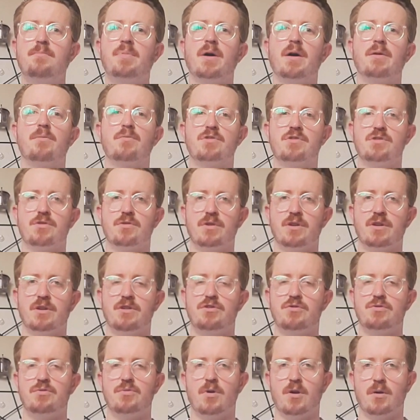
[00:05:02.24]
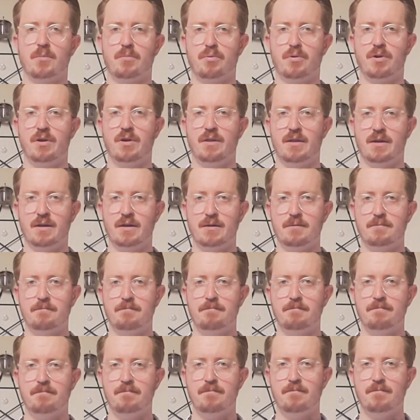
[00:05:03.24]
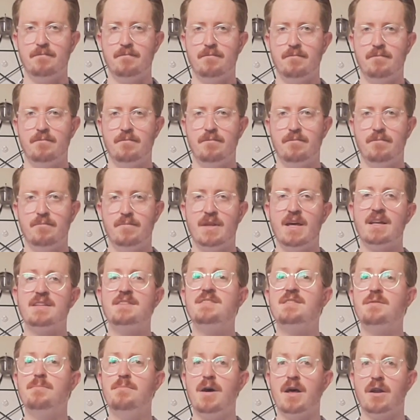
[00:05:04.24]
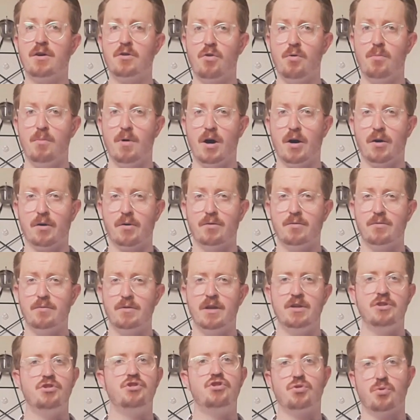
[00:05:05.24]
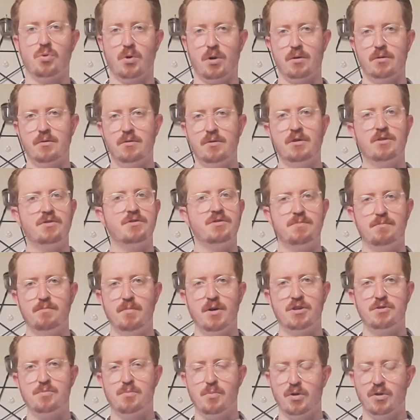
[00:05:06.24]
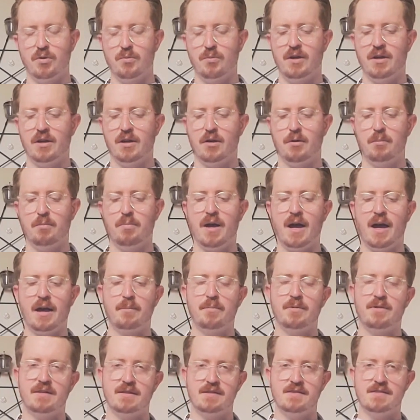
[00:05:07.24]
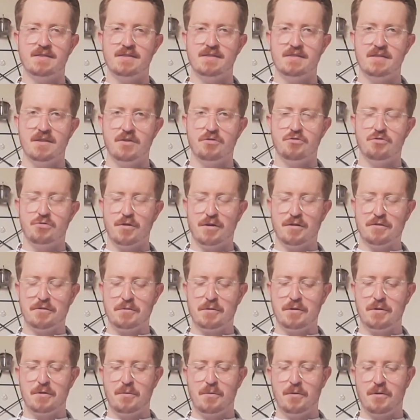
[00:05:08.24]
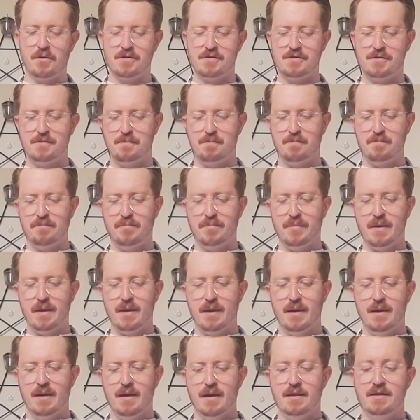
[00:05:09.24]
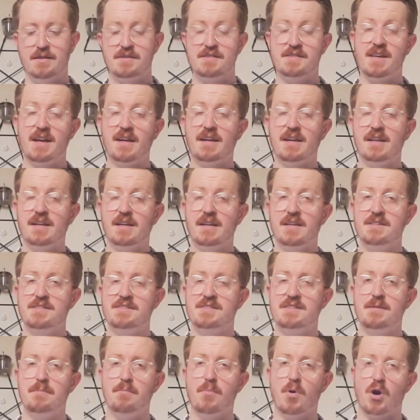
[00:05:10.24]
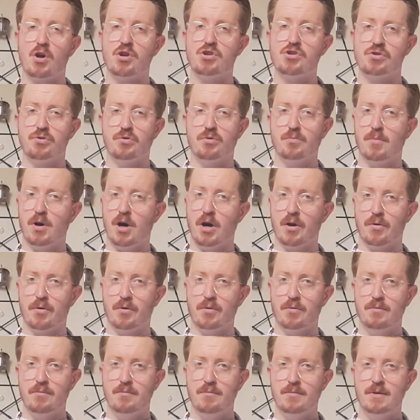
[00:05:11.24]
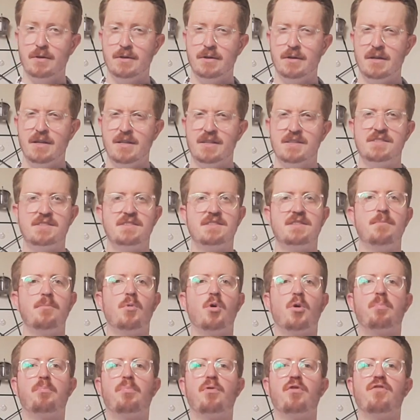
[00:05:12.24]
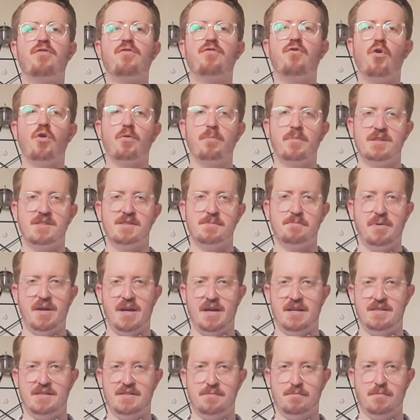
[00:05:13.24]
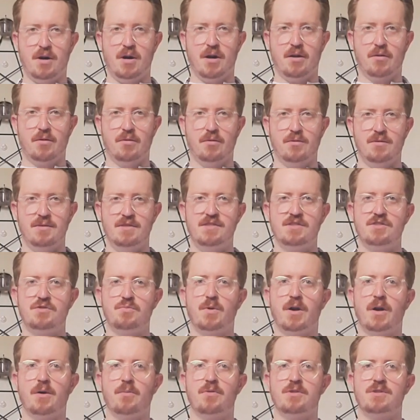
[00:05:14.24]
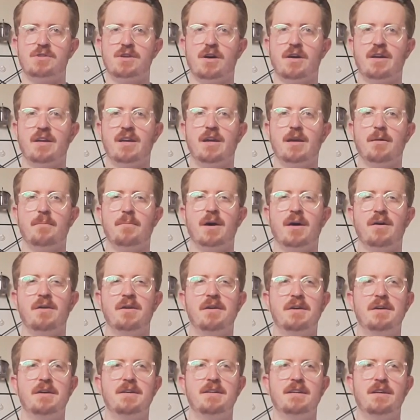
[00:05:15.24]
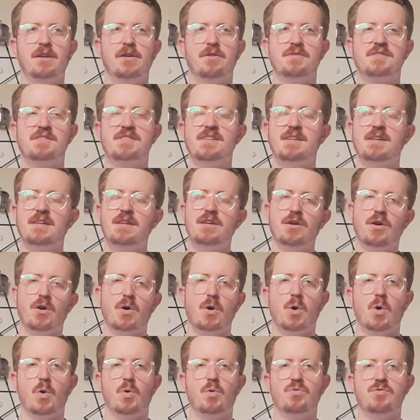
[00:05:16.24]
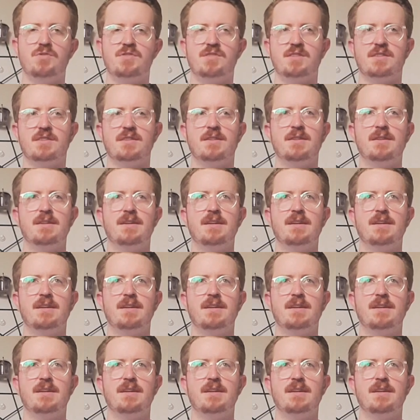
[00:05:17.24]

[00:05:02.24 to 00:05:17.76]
by returning to our breathing. That's the medical model, in short. There's much more that we can unpack, but this is an introductory course. The second is the Marshall model. This is the more performance-based model. This is where we're talking about, CEOs and